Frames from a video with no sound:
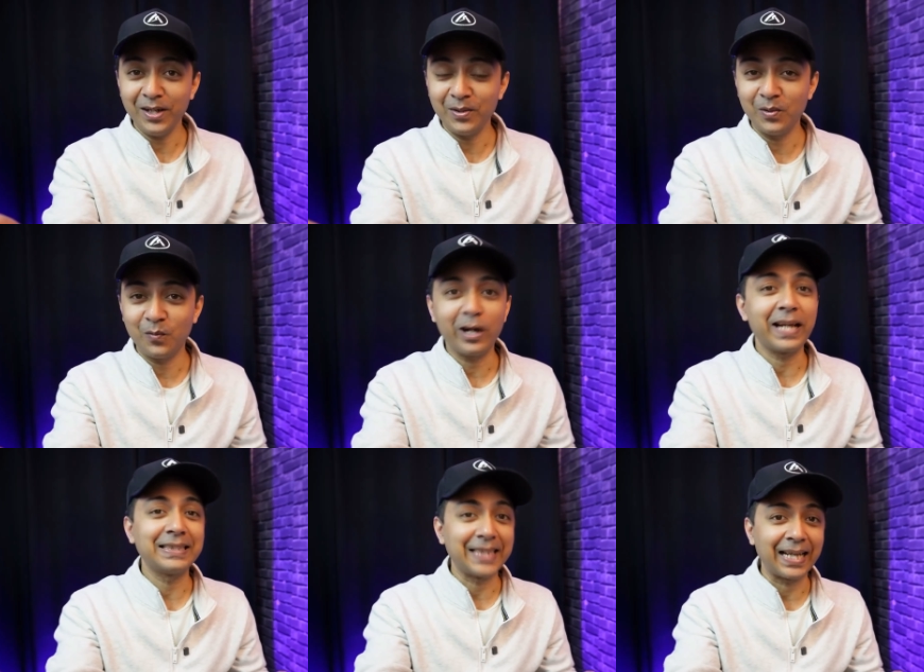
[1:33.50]
know what
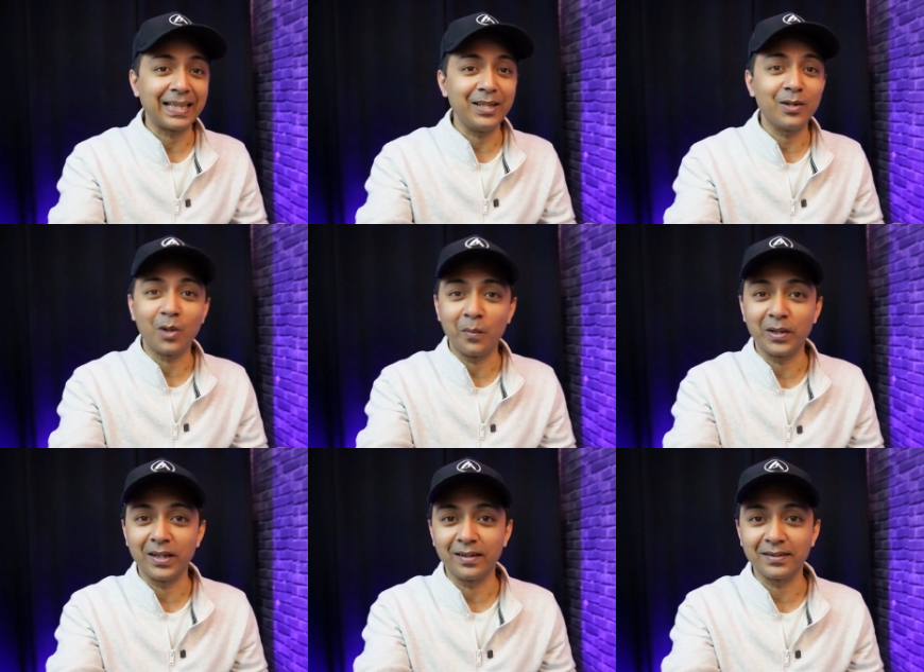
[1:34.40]
exactly your
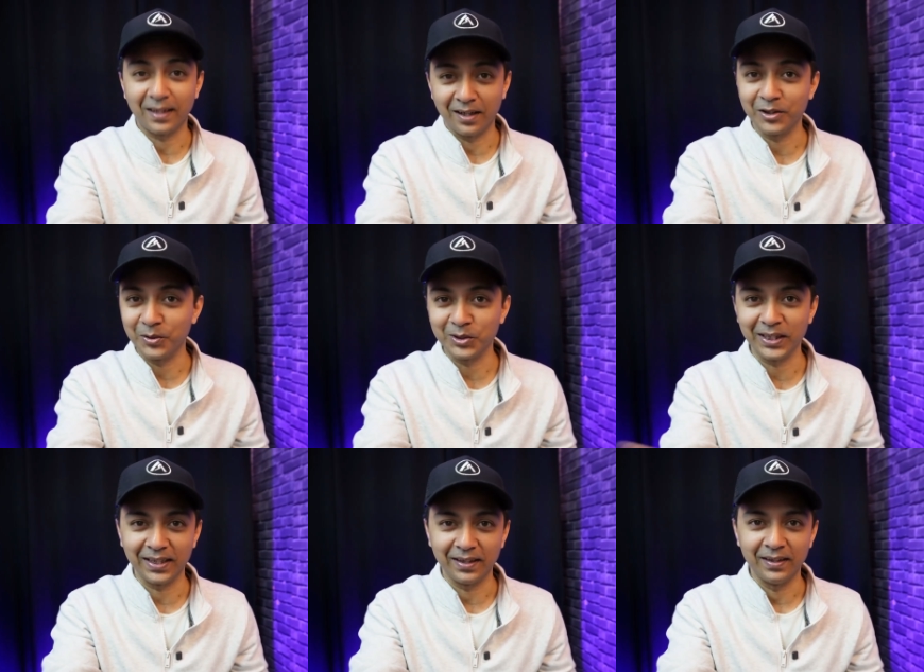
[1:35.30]
competitors are using.